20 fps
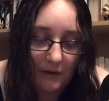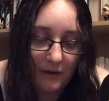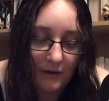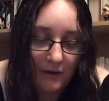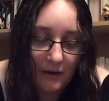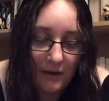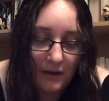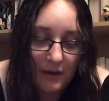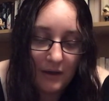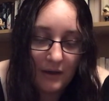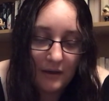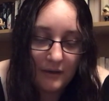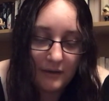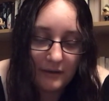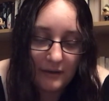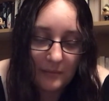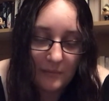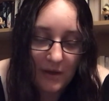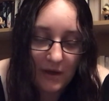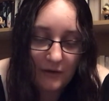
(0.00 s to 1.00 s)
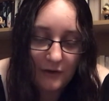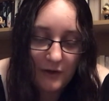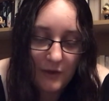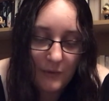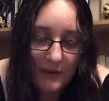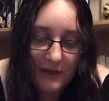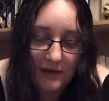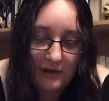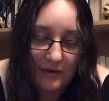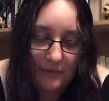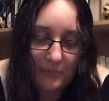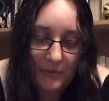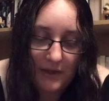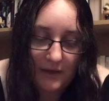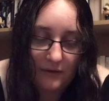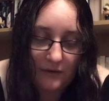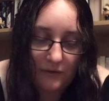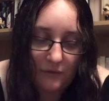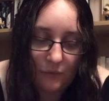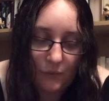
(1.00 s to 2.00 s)
4. Somehow you
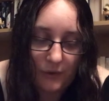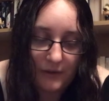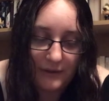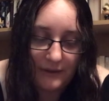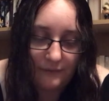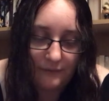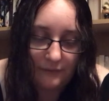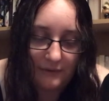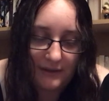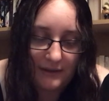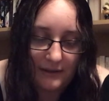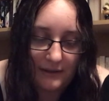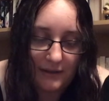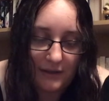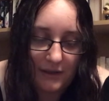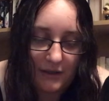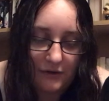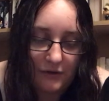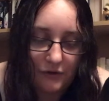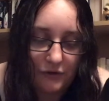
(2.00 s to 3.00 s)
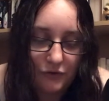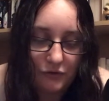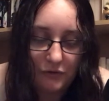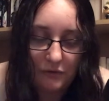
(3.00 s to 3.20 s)
end up being the voice of reason